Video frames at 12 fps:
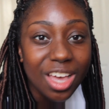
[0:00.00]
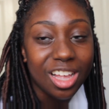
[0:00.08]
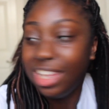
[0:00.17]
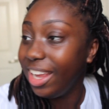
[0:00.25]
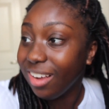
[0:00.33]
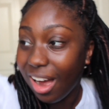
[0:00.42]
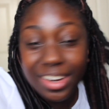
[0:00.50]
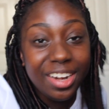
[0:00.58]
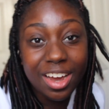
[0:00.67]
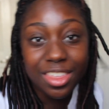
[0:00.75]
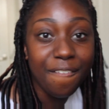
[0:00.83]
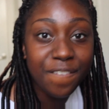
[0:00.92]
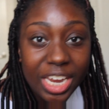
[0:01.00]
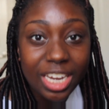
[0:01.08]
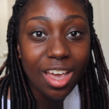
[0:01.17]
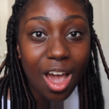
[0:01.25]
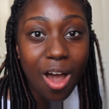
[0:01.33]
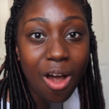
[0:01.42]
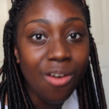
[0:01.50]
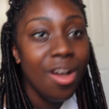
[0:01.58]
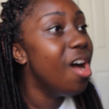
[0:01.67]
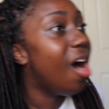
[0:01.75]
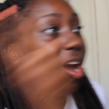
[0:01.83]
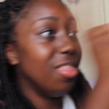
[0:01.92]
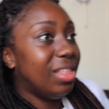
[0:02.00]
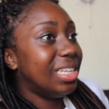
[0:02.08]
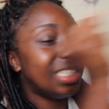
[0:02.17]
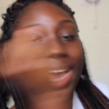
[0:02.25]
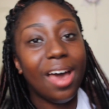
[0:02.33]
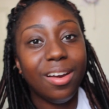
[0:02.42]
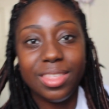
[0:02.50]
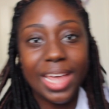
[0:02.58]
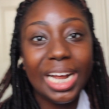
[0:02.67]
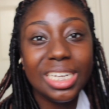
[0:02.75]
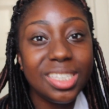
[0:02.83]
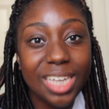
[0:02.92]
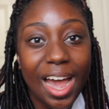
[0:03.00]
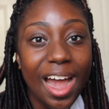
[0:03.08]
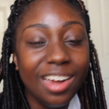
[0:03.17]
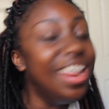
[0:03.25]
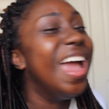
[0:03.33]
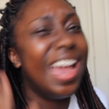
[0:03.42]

click on another video on this side or that side,